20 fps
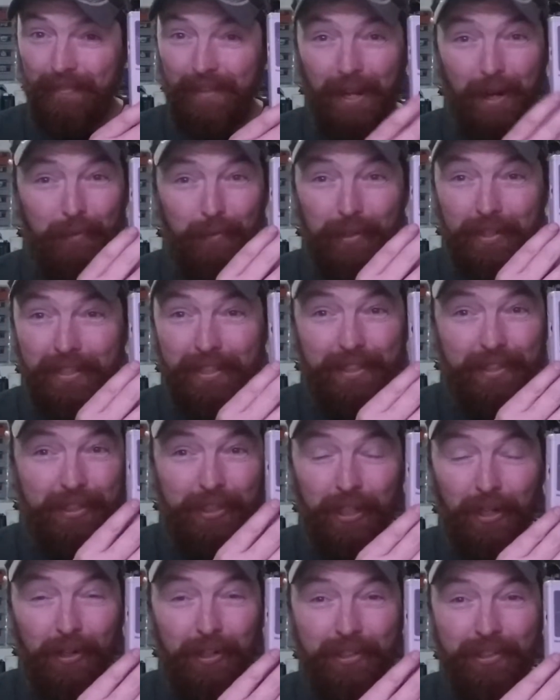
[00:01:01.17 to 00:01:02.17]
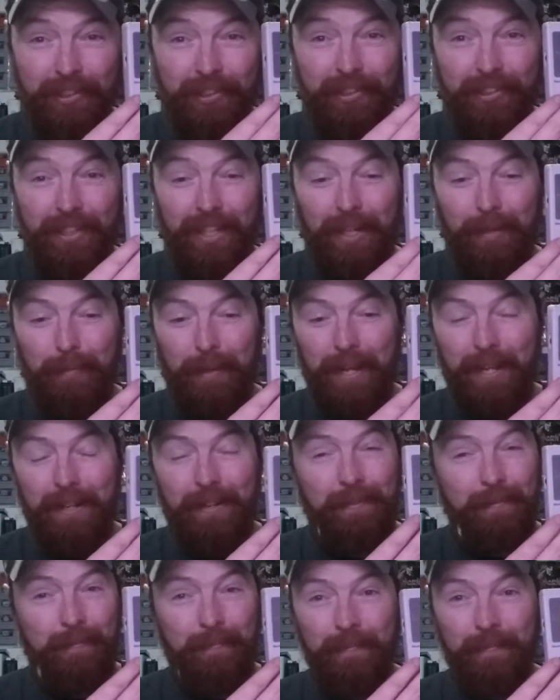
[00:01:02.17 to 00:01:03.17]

I really did cherish this thing, man.